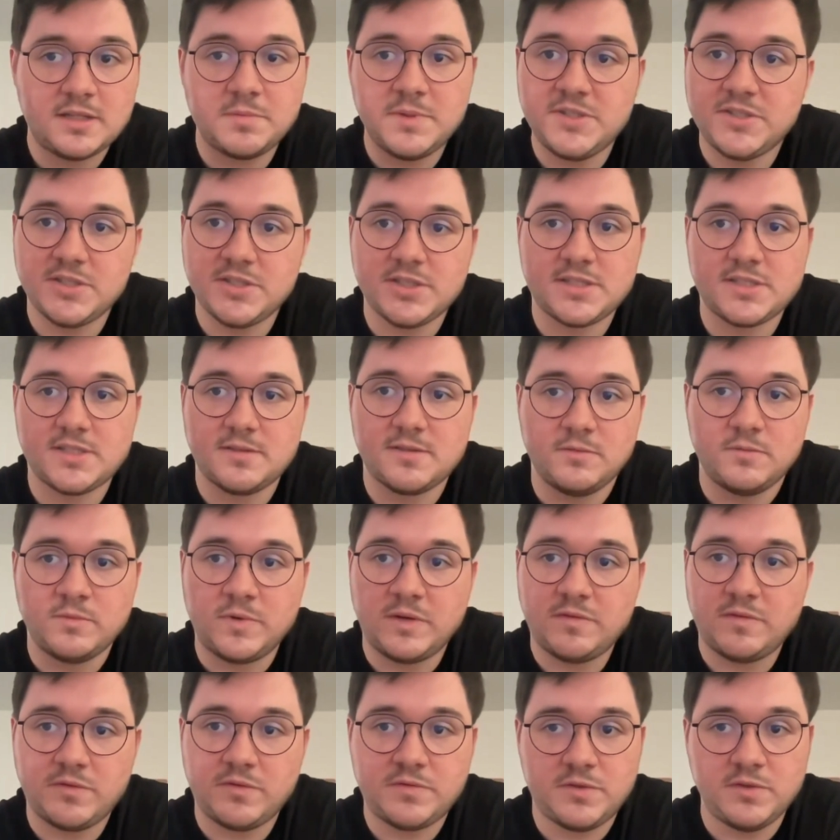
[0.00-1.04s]
just,
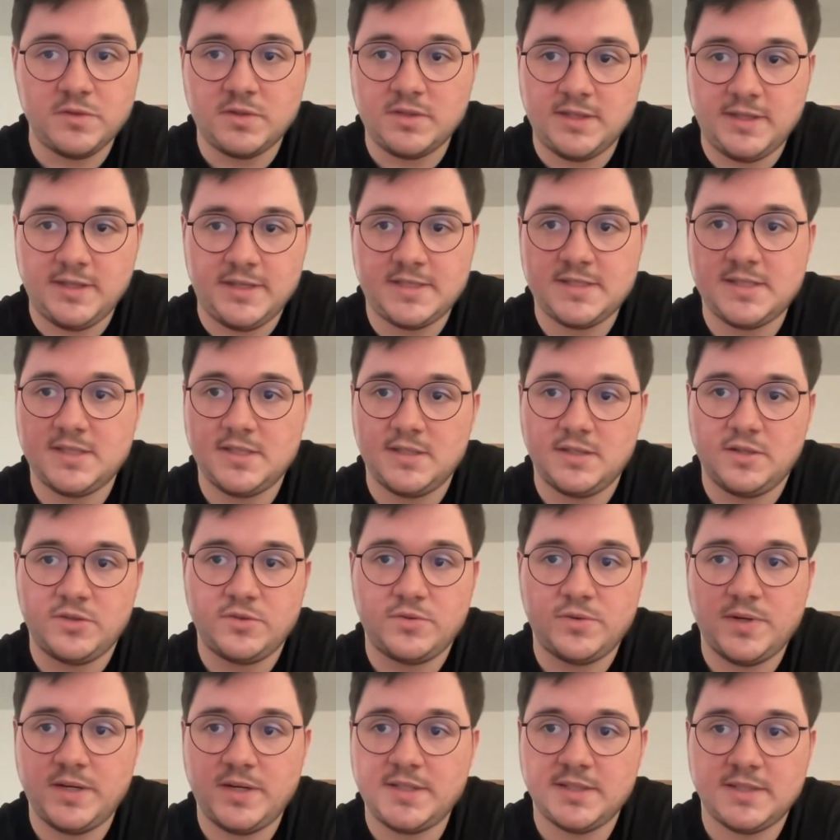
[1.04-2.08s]
with a few clicks,
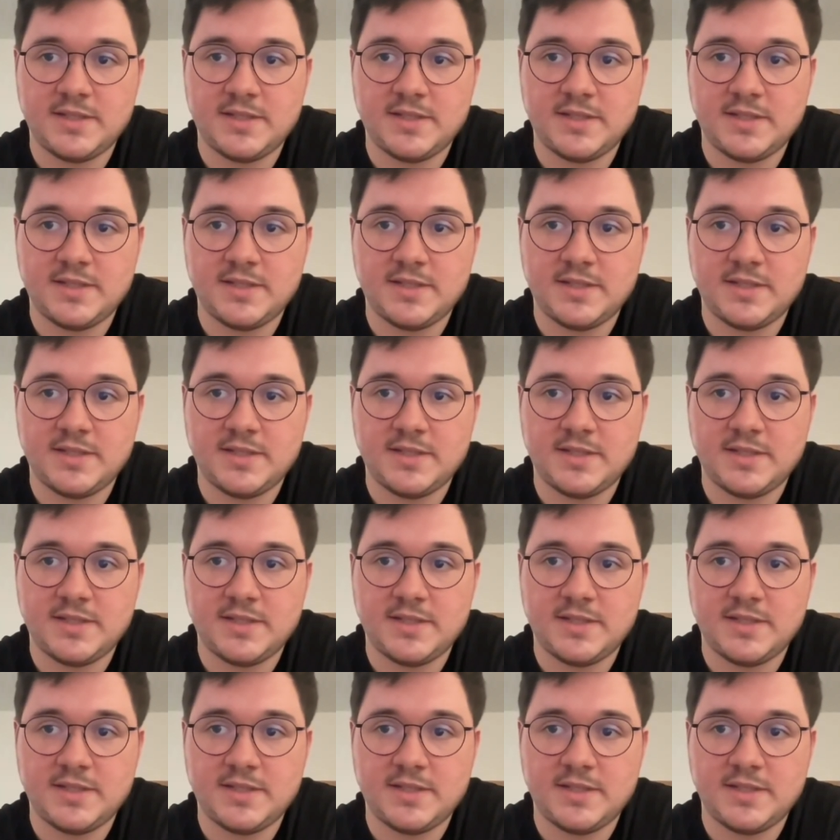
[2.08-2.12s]
create